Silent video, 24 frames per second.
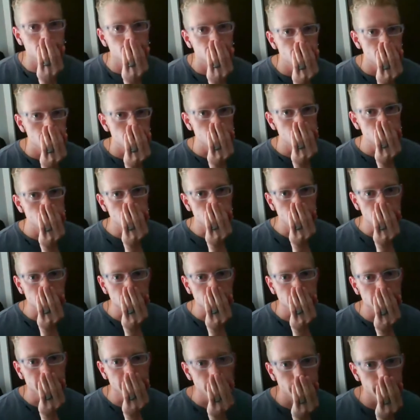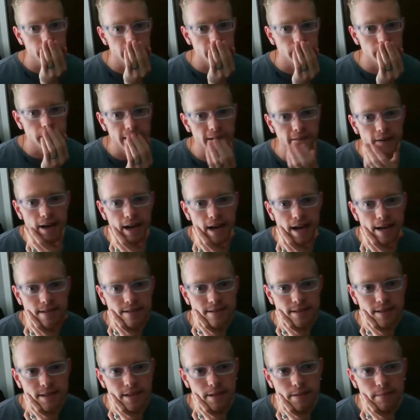you bloody well better
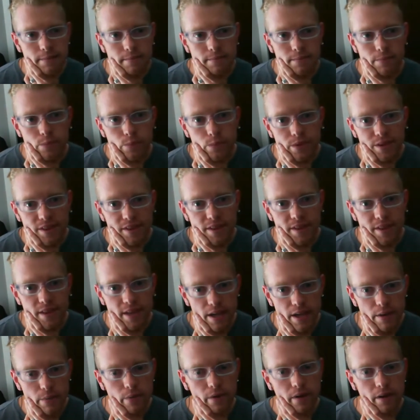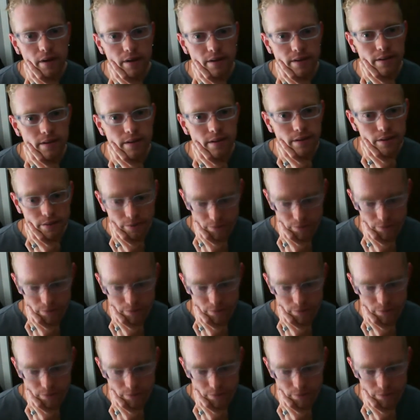ask them what they want in the